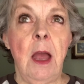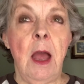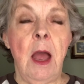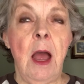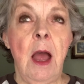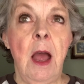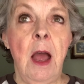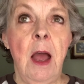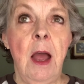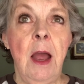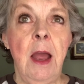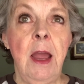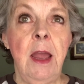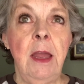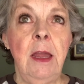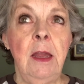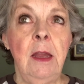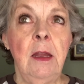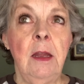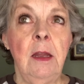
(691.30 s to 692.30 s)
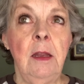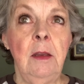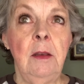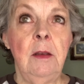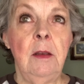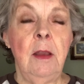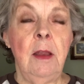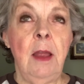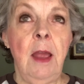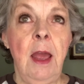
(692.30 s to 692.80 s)
I
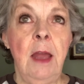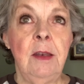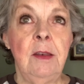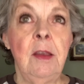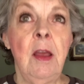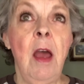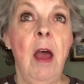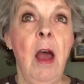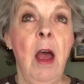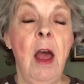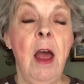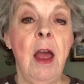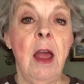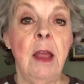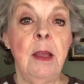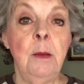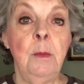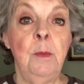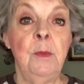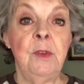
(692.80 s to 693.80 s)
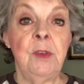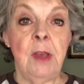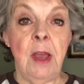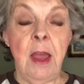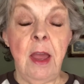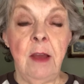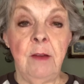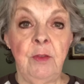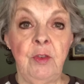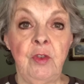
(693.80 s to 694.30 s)
at times
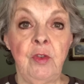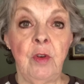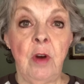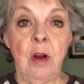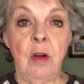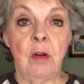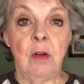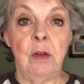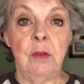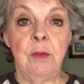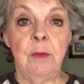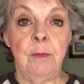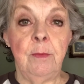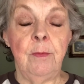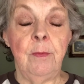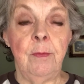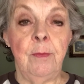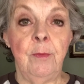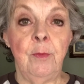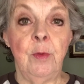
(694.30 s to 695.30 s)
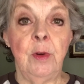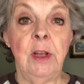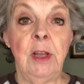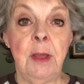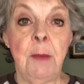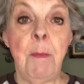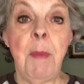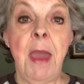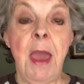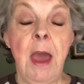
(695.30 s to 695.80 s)
have struggled really
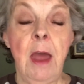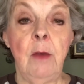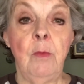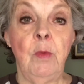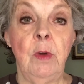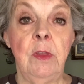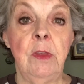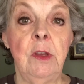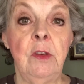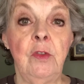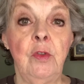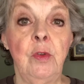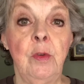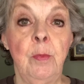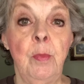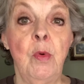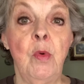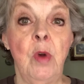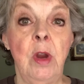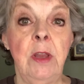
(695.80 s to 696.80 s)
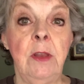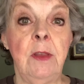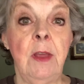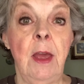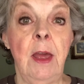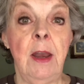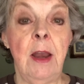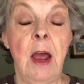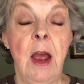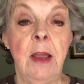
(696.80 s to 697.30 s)
bad with it to a point
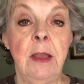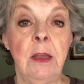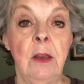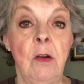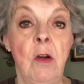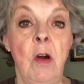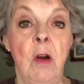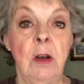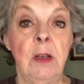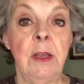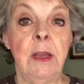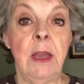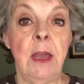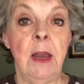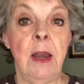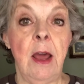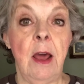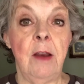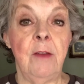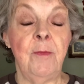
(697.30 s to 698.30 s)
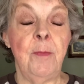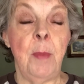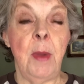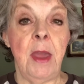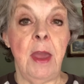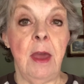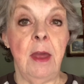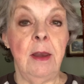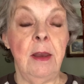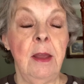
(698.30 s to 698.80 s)
that I can hardly get out of
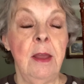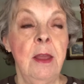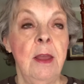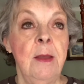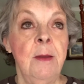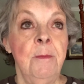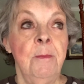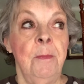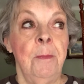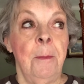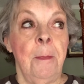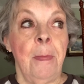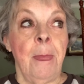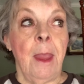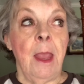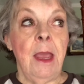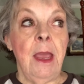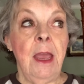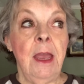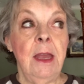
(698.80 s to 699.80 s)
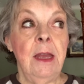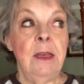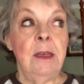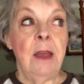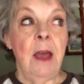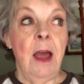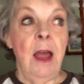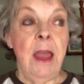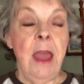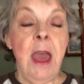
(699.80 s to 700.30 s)
bed. And
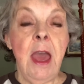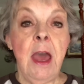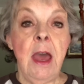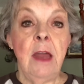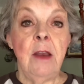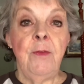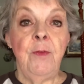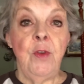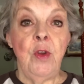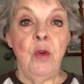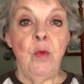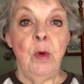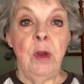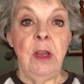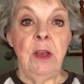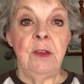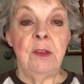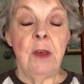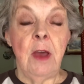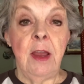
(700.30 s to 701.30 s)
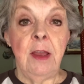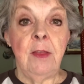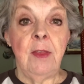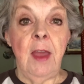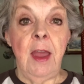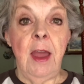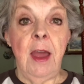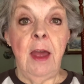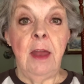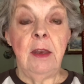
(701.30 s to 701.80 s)
I had a few weeks like
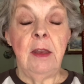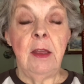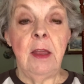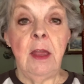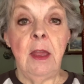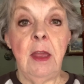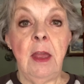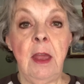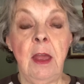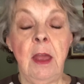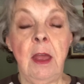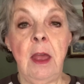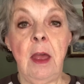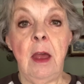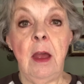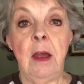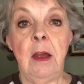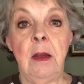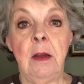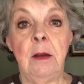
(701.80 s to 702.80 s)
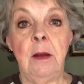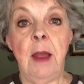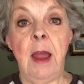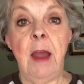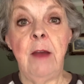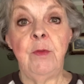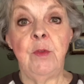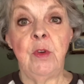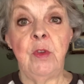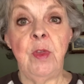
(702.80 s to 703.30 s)
that
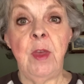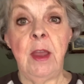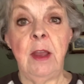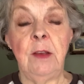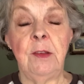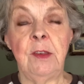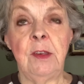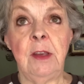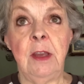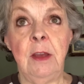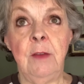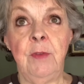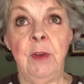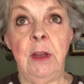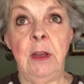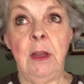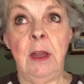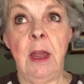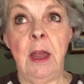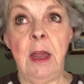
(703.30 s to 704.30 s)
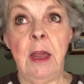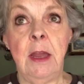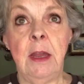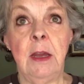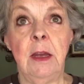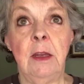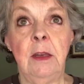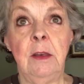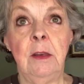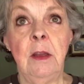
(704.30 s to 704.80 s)
after Thanksgiving
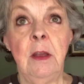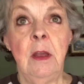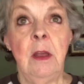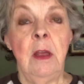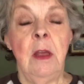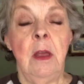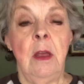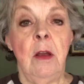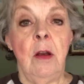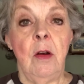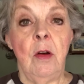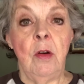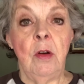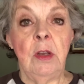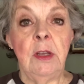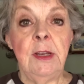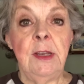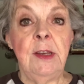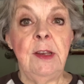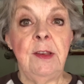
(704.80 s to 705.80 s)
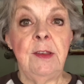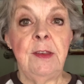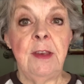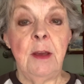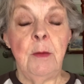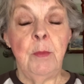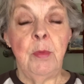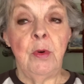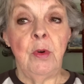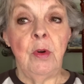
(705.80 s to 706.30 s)
and early
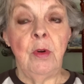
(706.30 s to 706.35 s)
December.